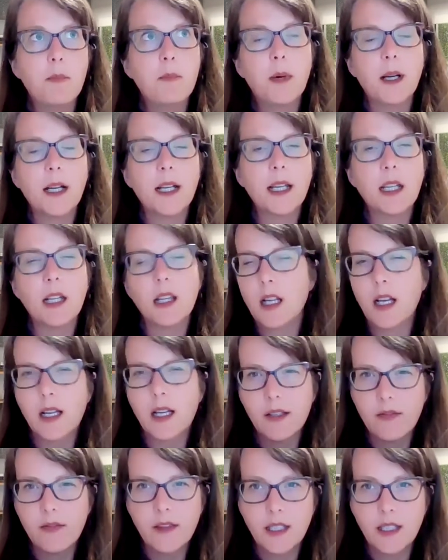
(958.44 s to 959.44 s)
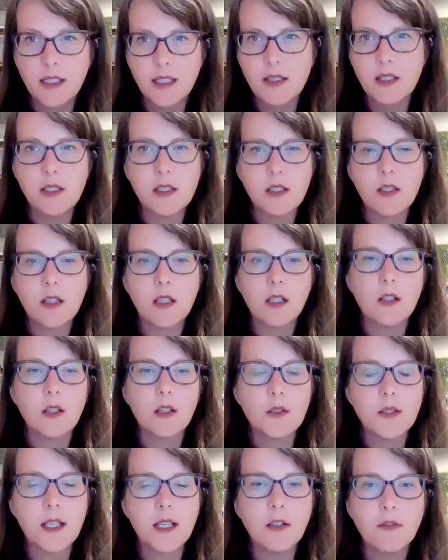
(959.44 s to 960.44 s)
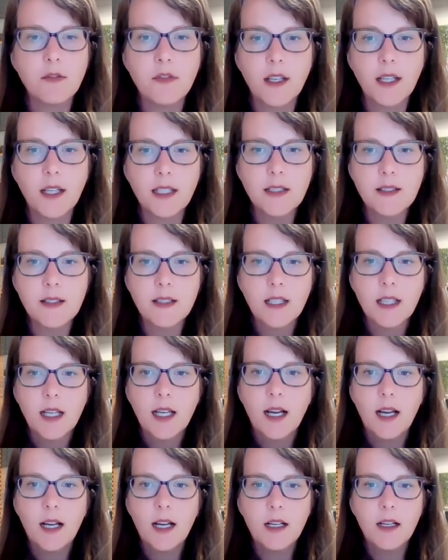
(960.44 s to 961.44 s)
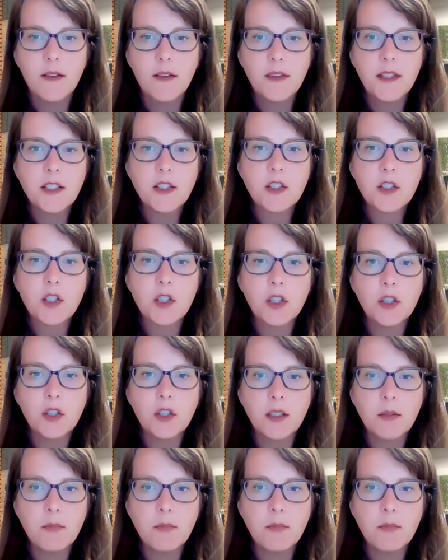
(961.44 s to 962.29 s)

bucket a lot of things into the closeout phase. This could